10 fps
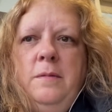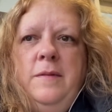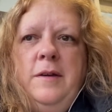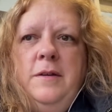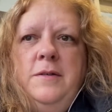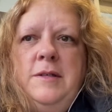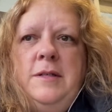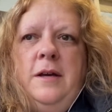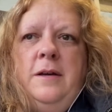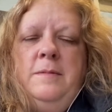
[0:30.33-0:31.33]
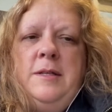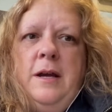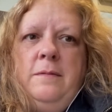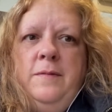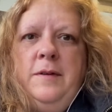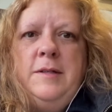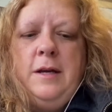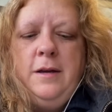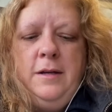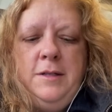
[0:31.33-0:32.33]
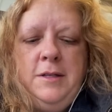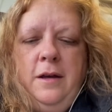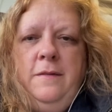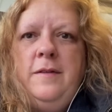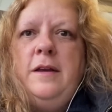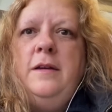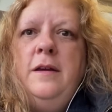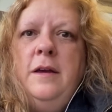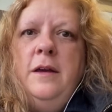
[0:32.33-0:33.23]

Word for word: reviews, um, snack reviews, that kind of stuff, and